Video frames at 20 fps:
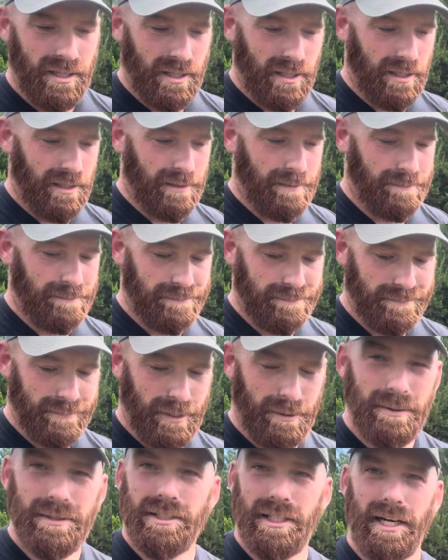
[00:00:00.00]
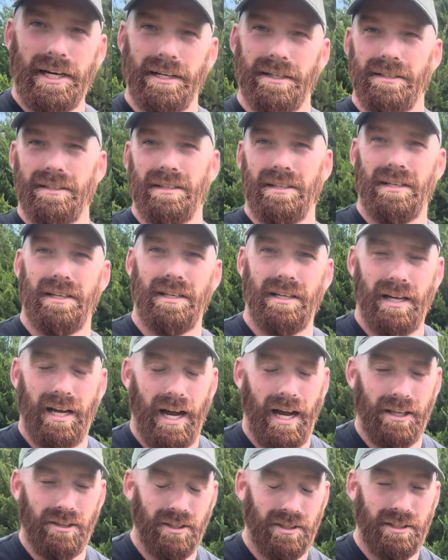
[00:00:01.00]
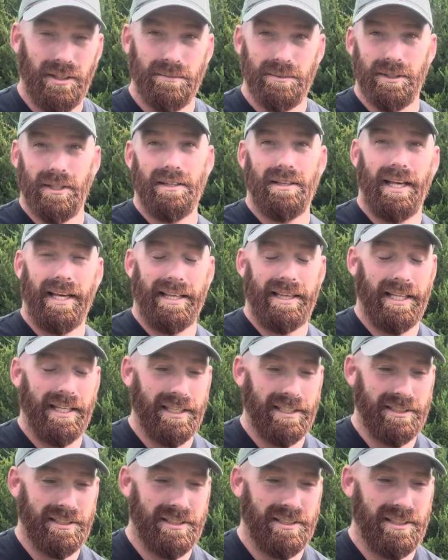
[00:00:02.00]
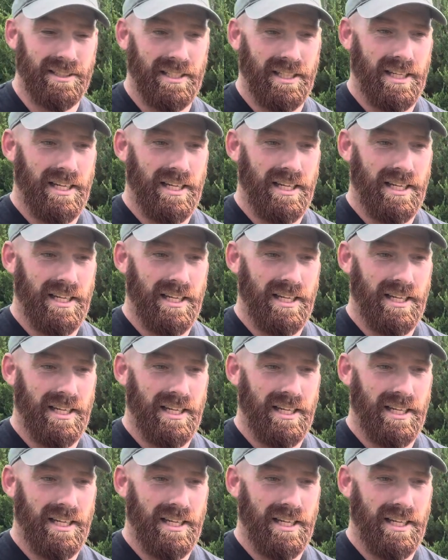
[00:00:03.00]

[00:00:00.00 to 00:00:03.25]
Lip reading: I wish I looked up something like this